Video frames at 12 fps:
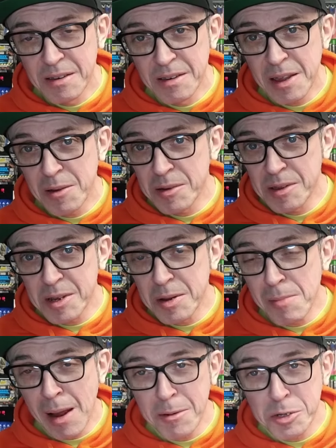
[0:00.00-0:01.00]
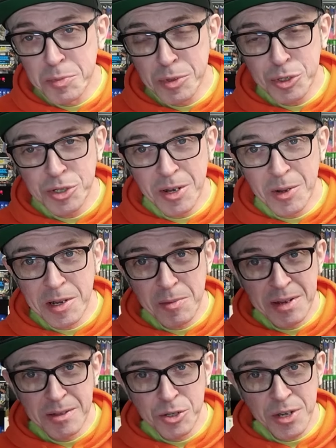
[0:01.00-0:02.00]
Now, you can moan as much as you like
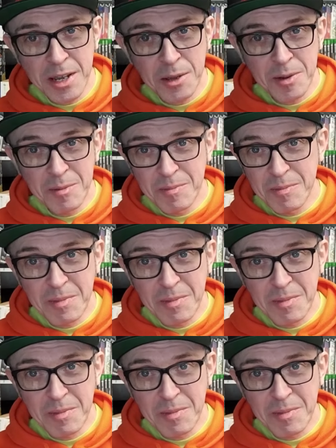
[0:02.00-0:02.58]
about the Jaguar.